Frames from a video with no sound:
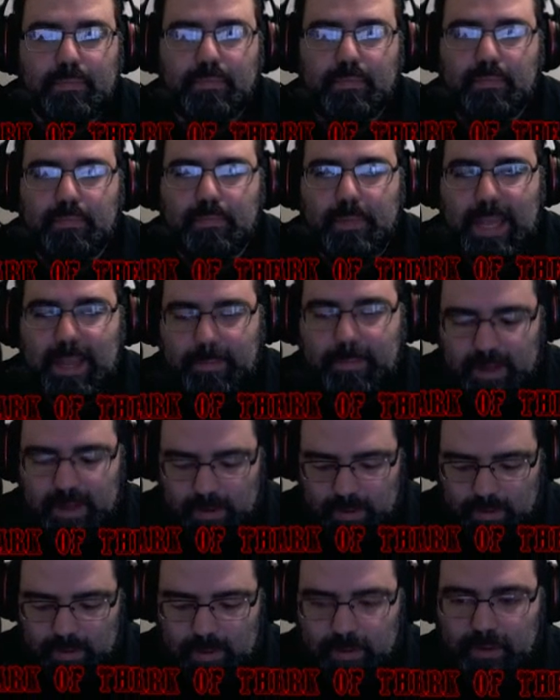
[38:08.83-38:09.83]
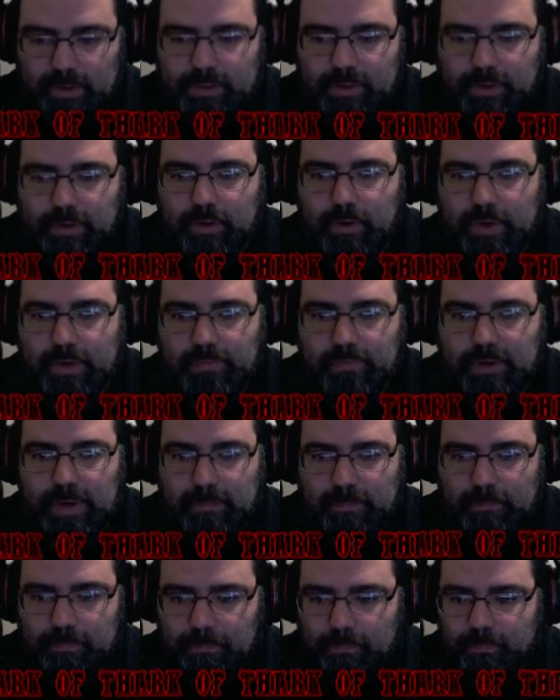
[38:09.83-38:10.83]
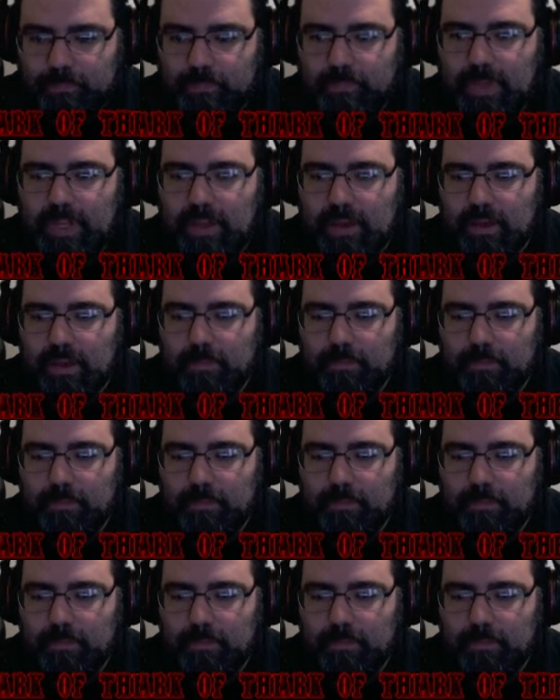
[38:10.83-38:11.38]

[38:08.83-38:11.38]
Bye bye. Because you're annoying to fight. Thank you.